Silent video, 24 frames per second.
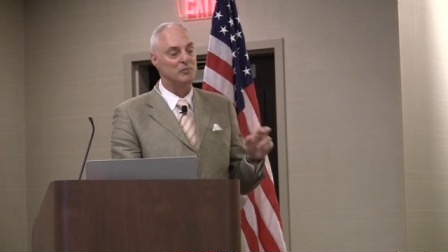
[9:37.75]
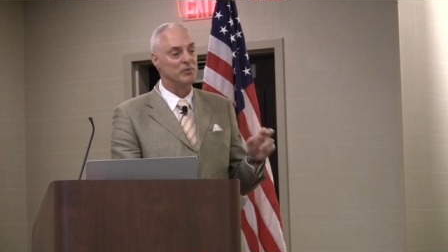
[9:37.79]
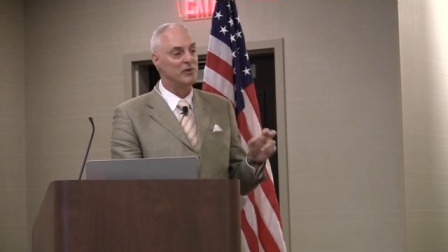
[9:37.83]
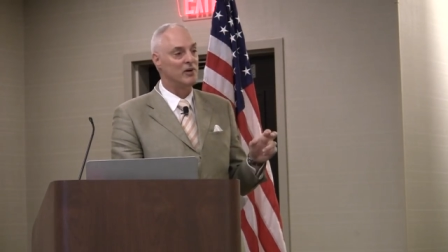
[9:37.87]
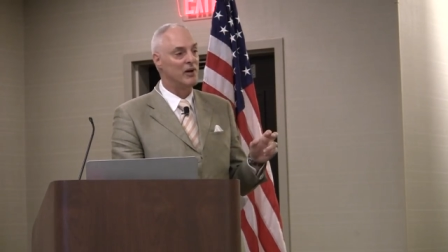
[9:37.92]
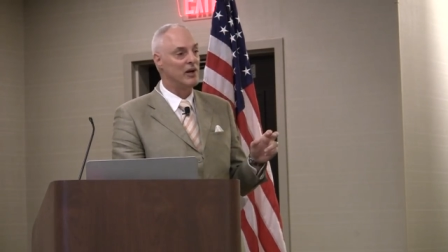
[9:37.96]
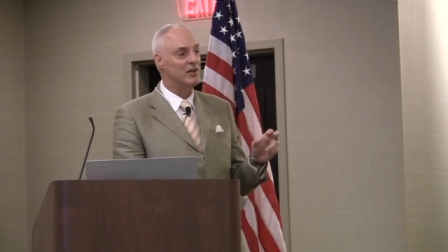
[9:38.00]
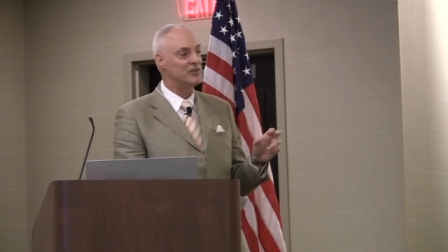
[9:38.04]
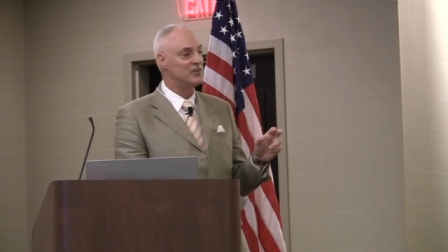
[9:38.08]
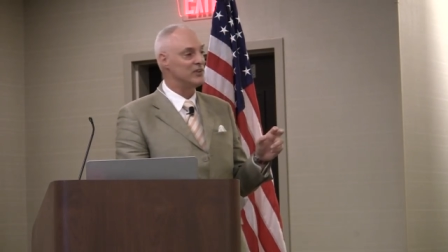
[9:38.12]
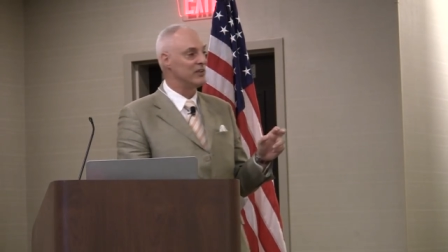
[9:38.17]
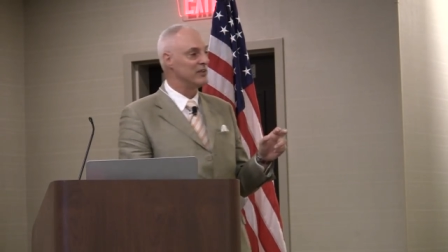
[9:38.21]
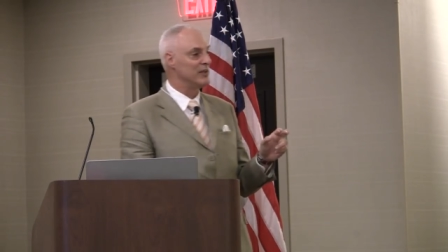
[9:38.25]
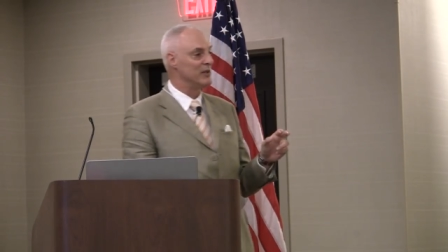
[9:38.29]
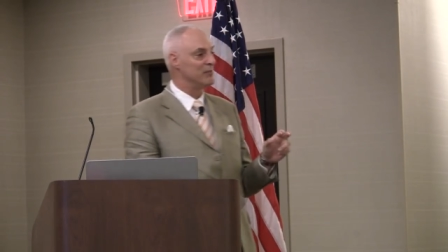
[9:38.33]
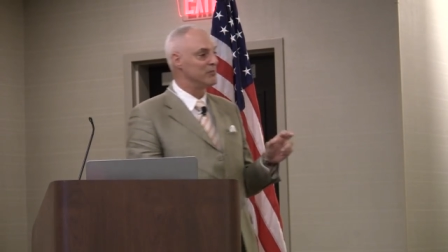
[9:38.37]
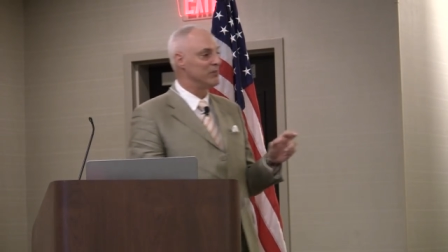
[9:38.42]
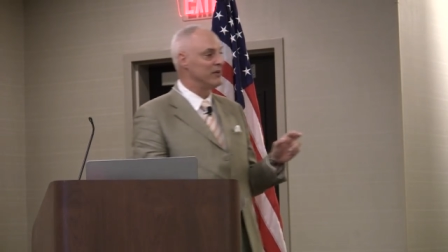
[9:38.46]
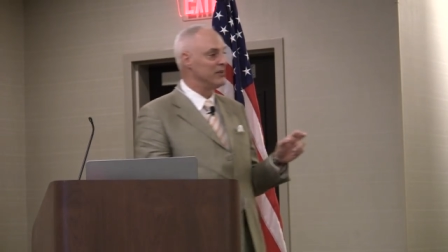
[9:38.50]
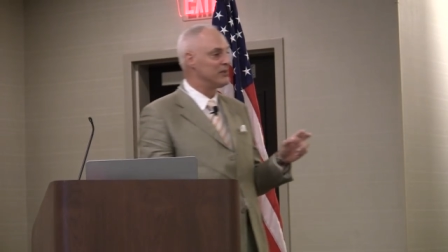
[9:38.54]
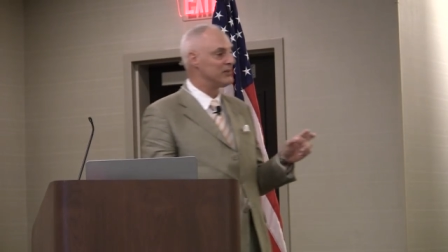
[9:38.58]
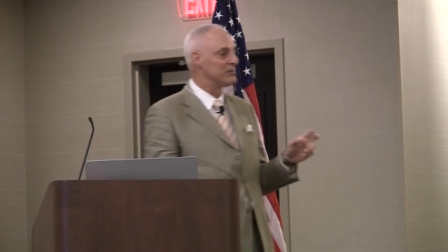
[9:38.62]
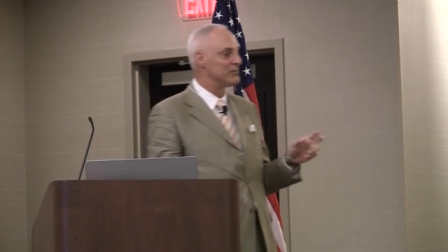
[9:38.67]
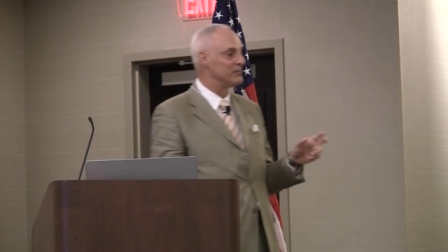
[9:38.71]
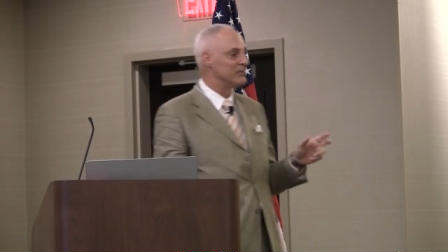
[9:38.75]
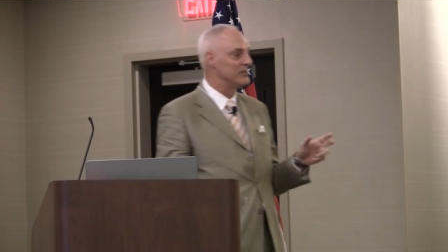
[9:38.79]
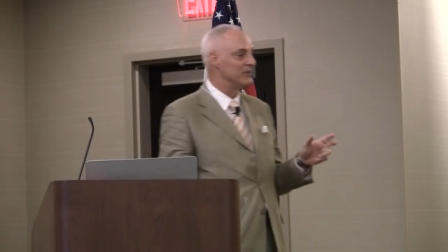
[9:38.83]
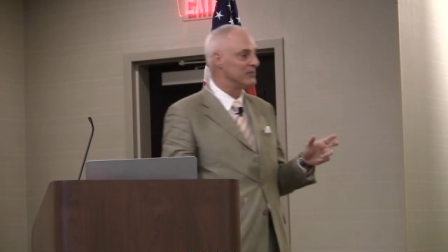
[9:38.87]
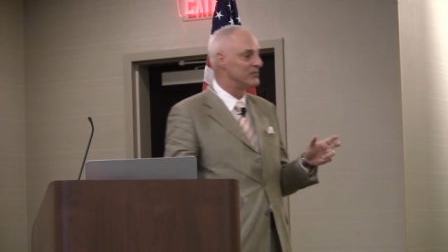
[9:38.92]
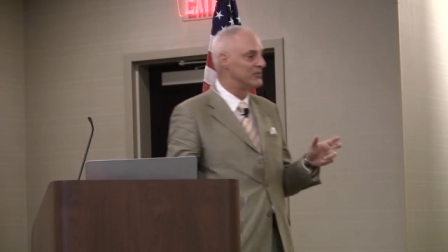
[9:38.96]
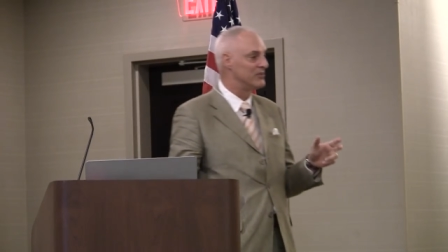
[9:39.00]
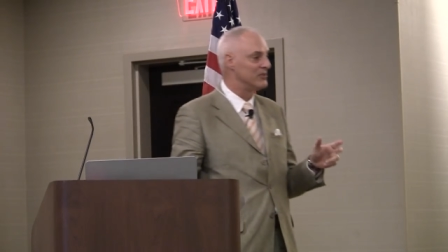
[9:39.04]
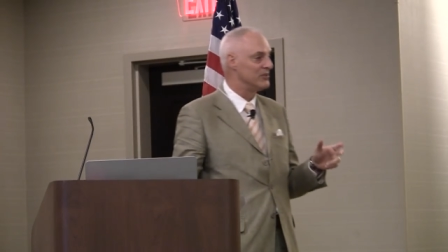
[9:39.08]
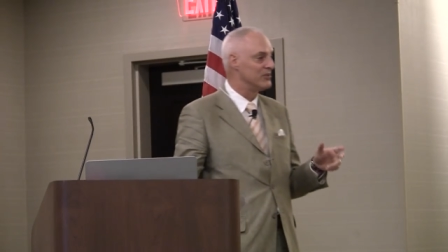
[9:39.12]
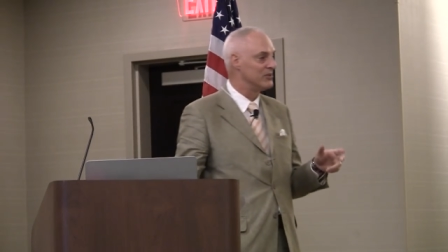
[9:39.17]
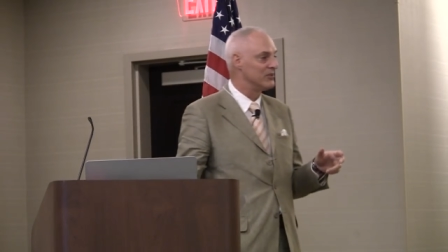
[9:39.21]
precautionary
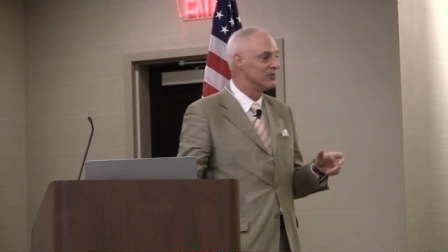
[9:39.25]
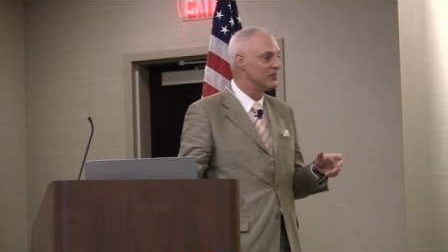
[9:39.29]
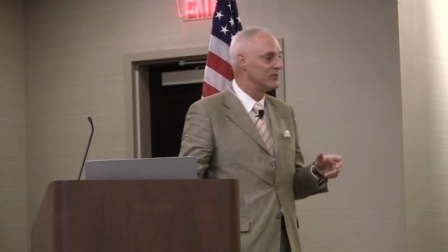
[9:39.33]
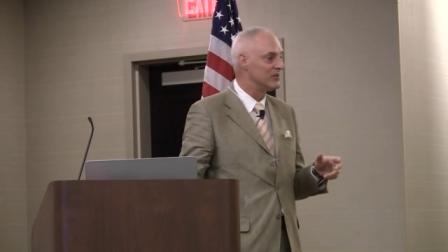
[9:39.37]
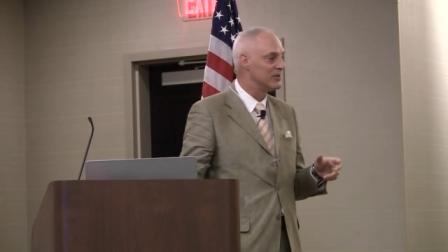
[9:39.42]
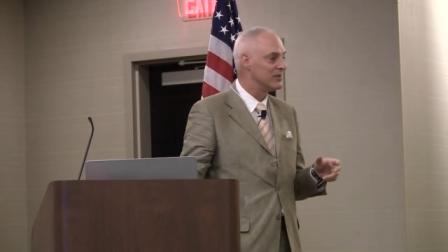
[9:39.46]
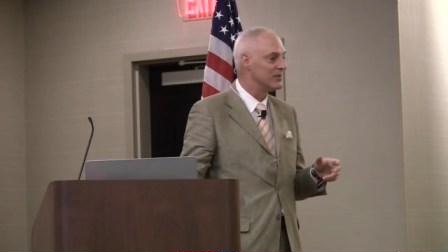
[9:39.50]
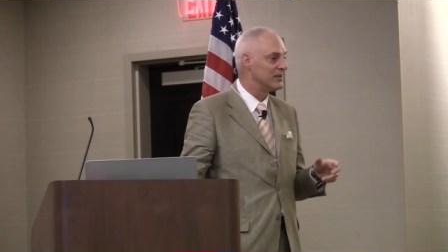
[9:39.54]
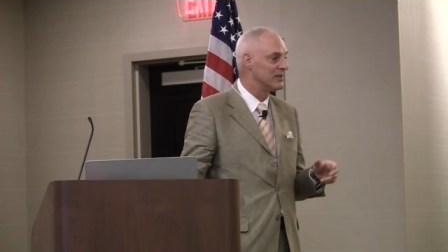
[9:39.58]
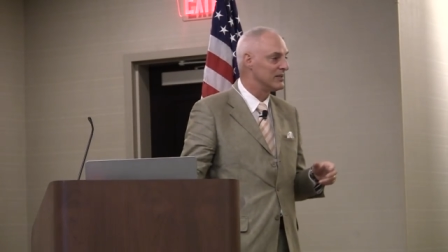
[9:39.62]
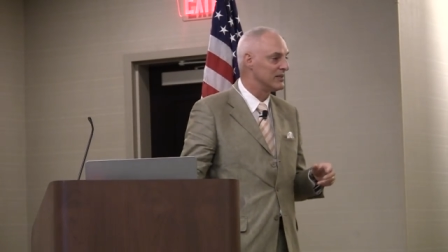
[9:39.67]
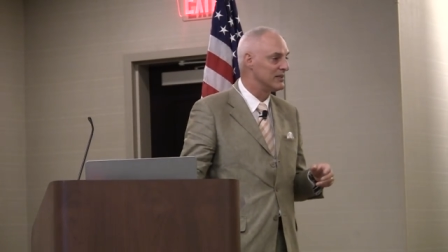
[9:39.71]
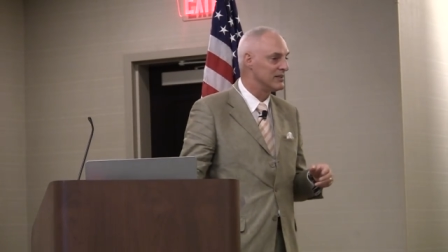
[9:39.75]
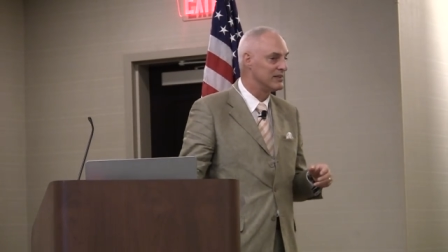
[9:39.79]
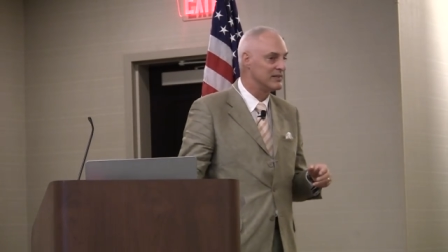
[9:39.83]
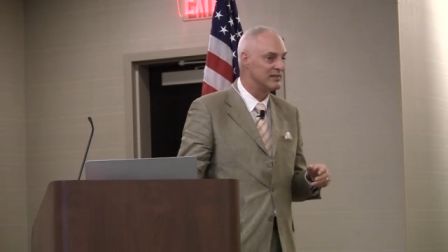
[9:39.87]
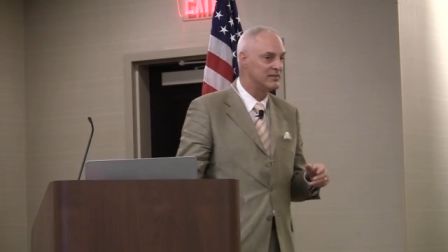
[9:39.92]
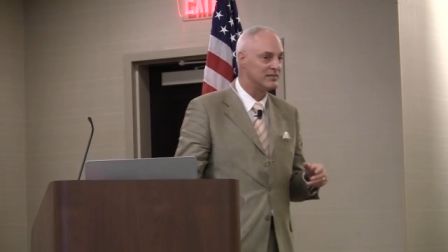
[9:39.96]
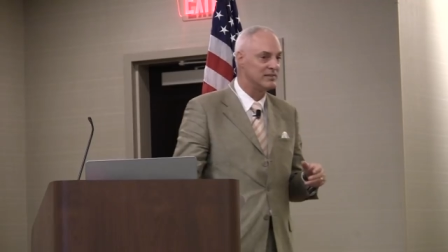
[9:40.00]
principle to, uh,